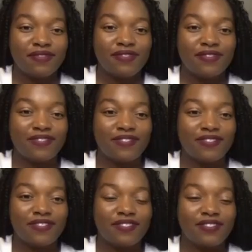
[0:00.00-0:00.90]

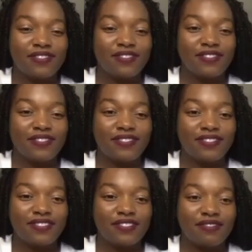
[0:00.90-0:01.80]

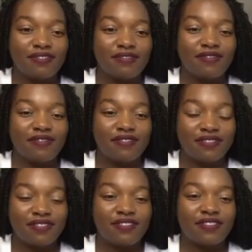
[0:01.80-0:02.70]

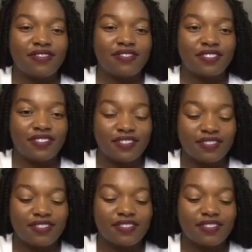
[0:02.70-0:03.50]
This person isn't speaking.